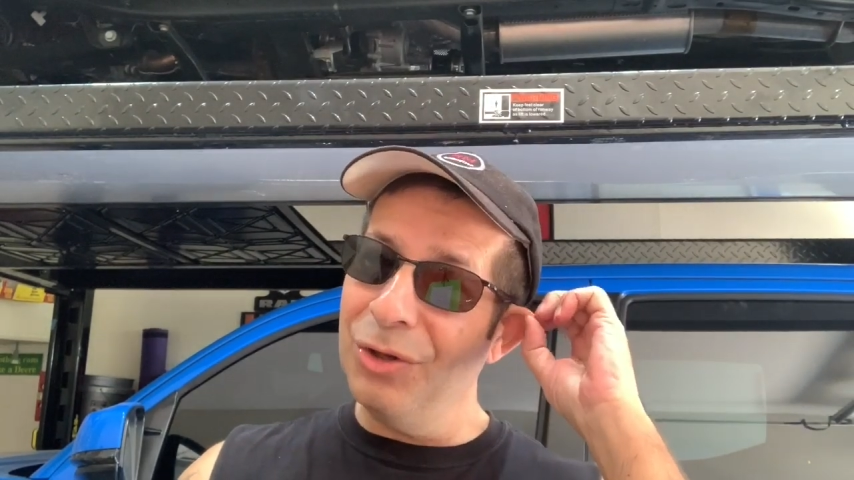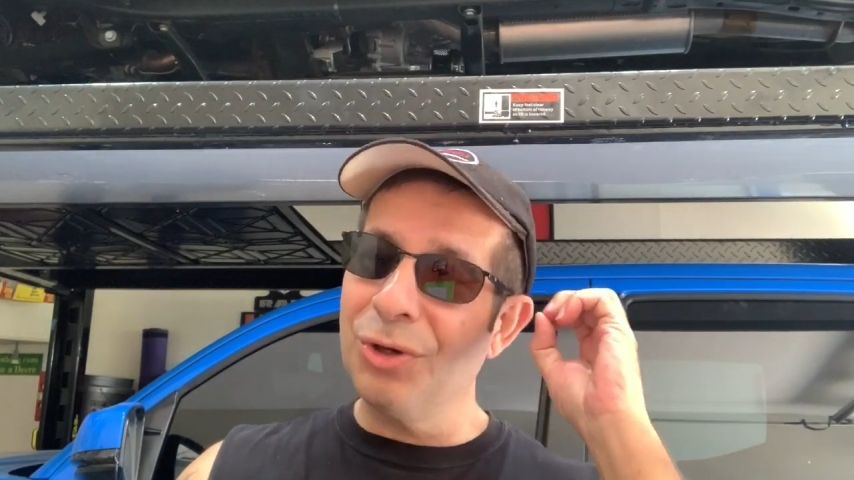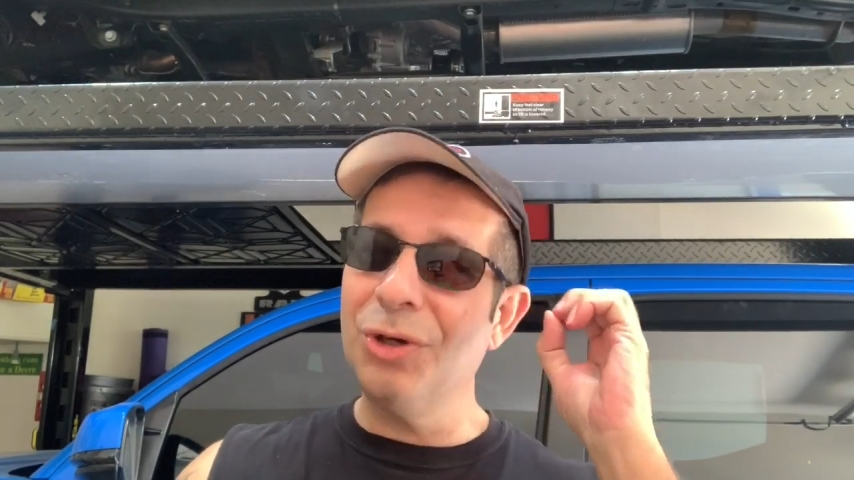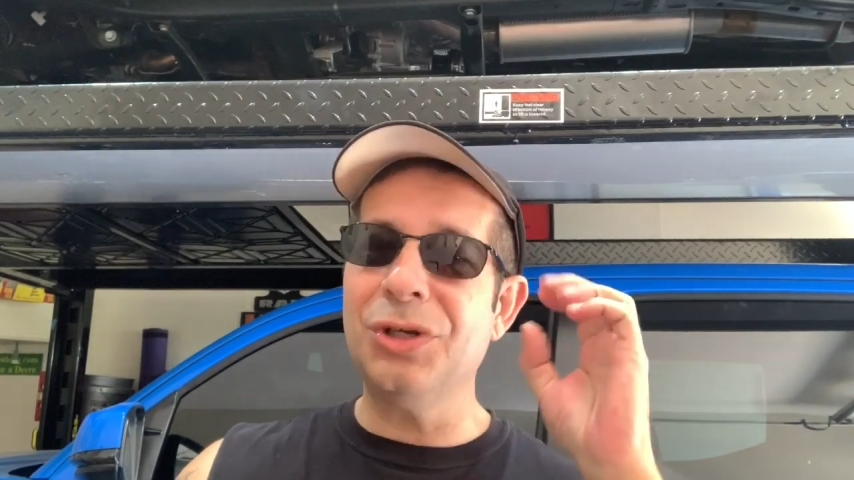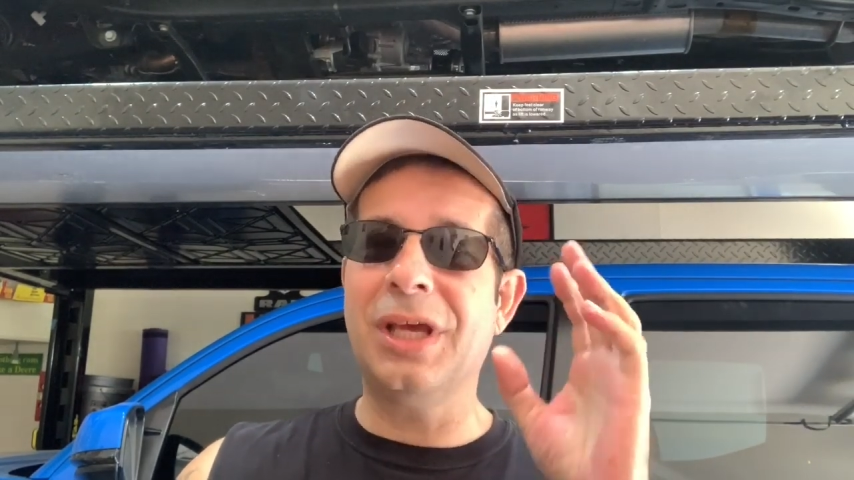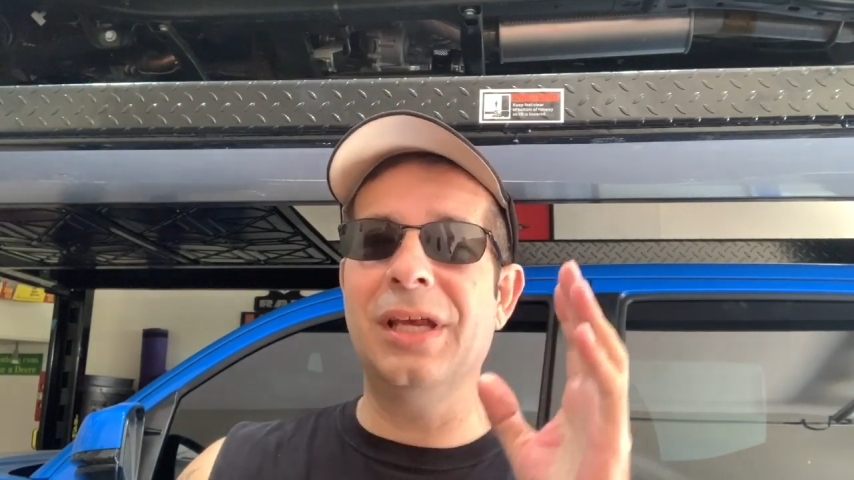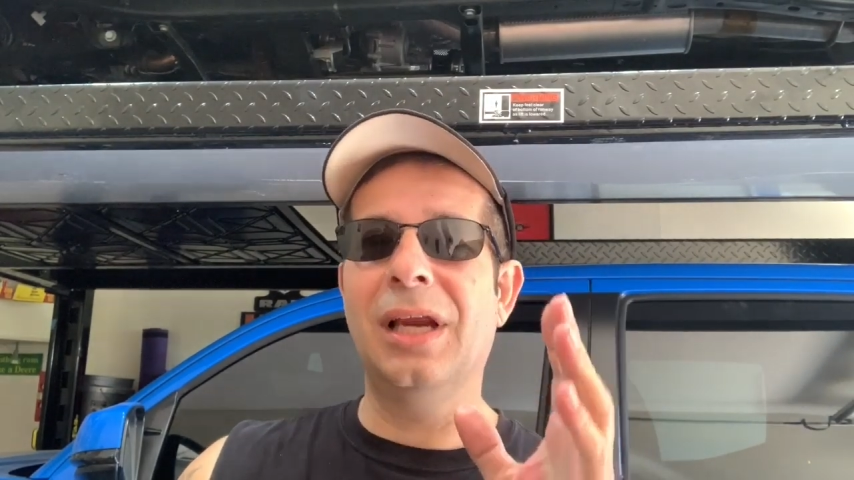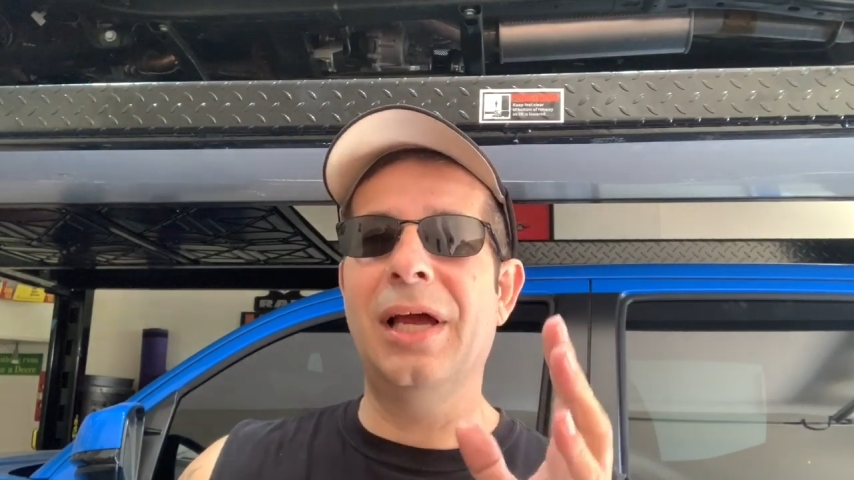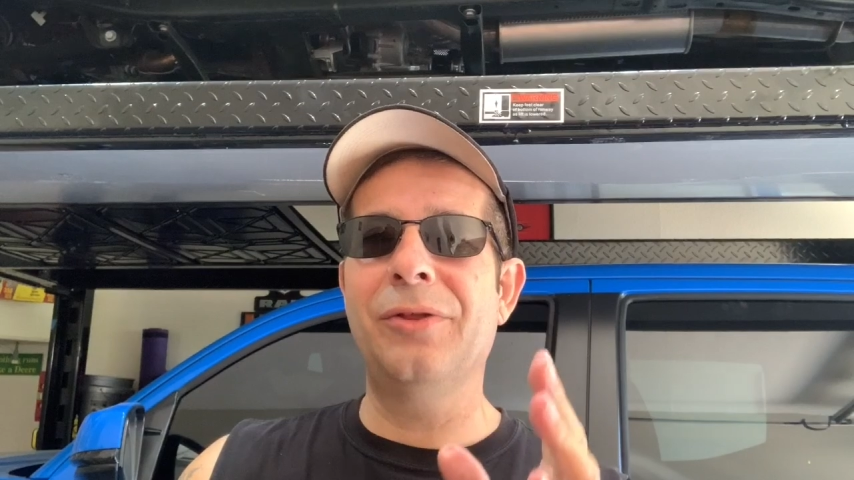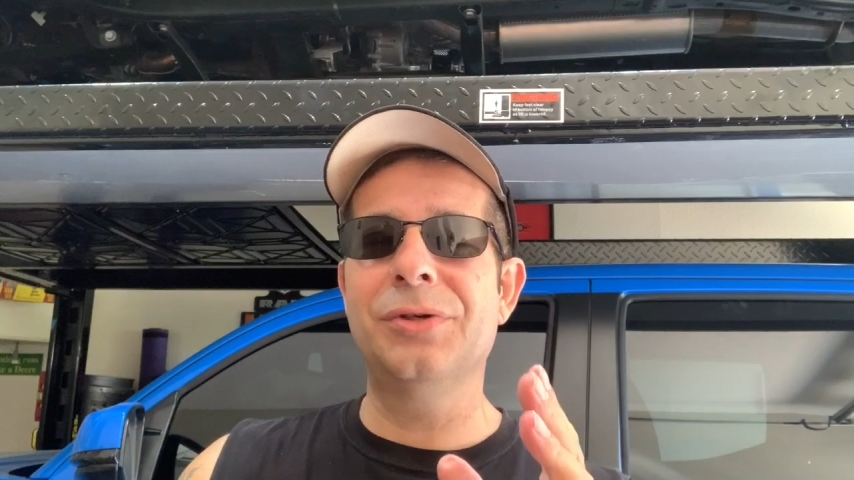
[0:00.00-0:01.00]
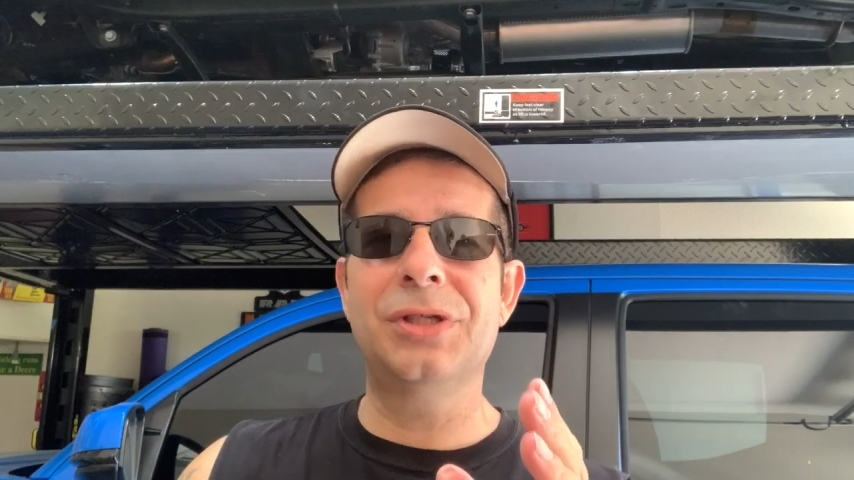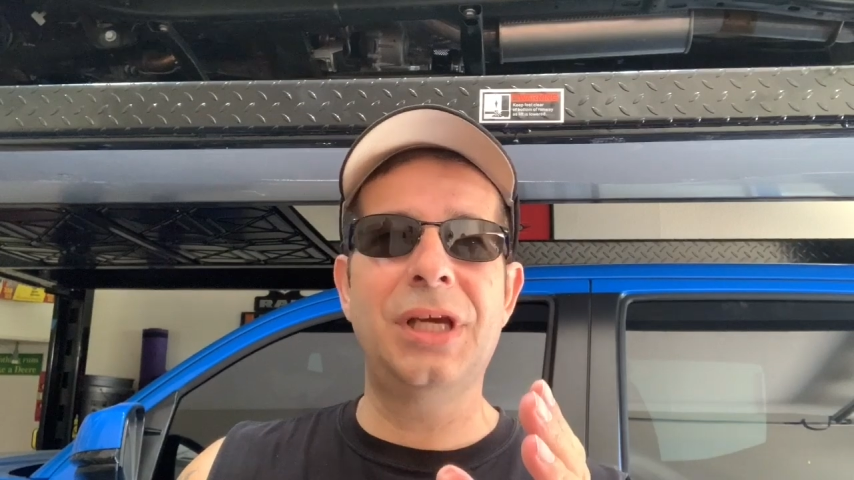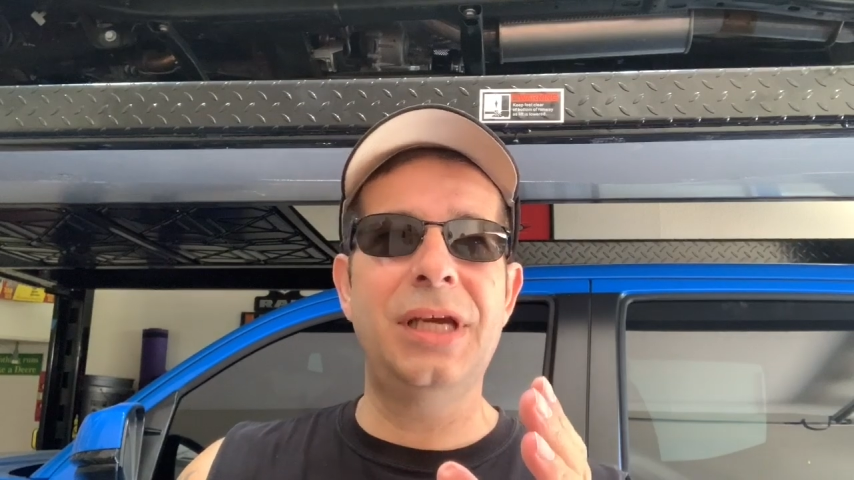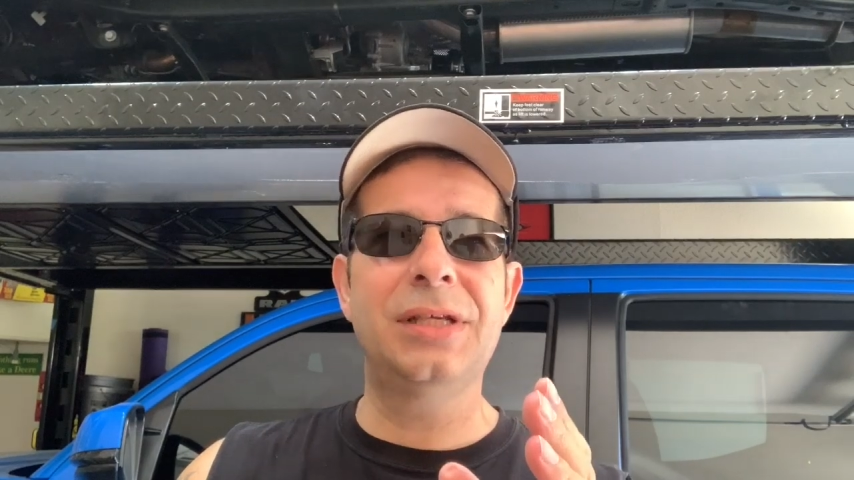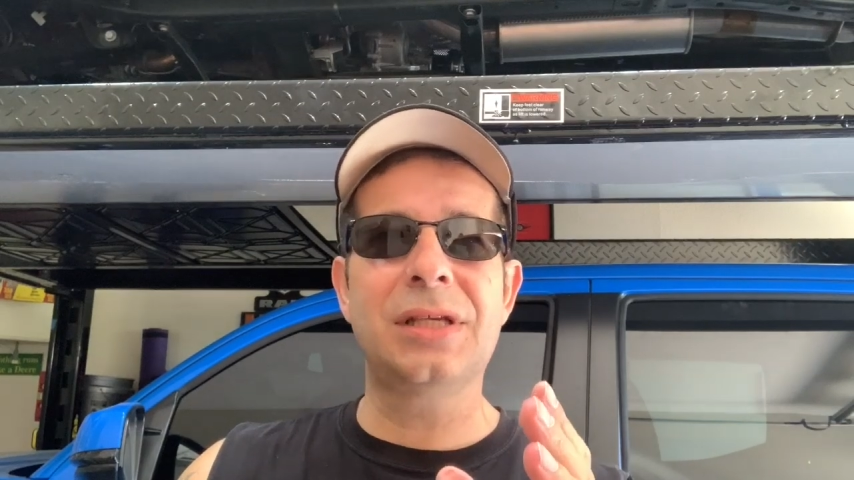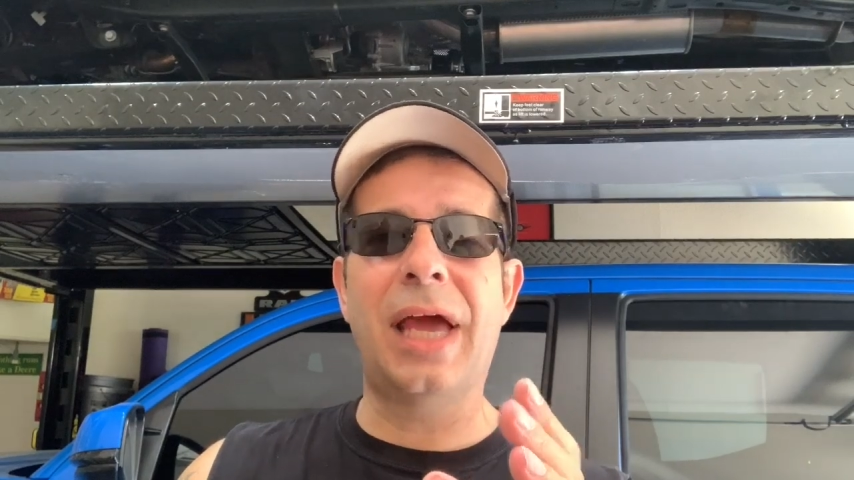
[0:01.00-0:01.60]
you could get leather seats,